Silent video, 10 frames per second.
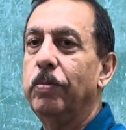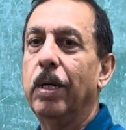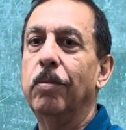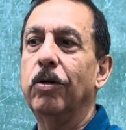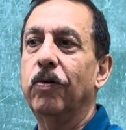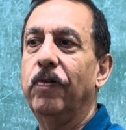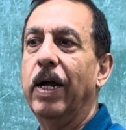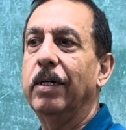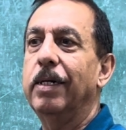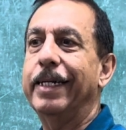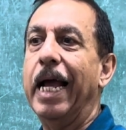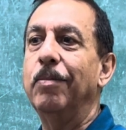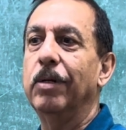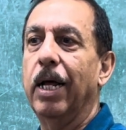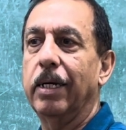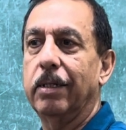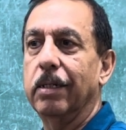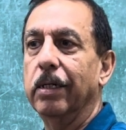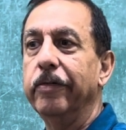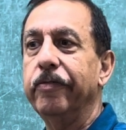be able to find a time-like
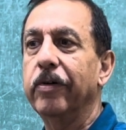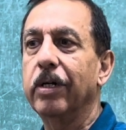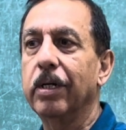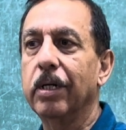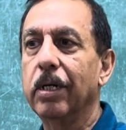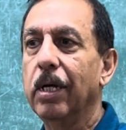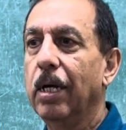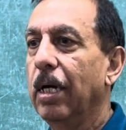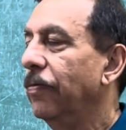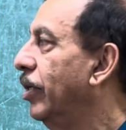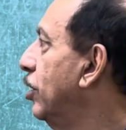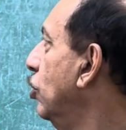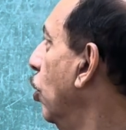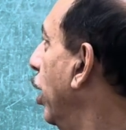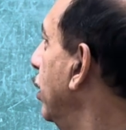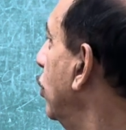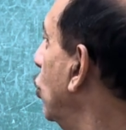curve which joins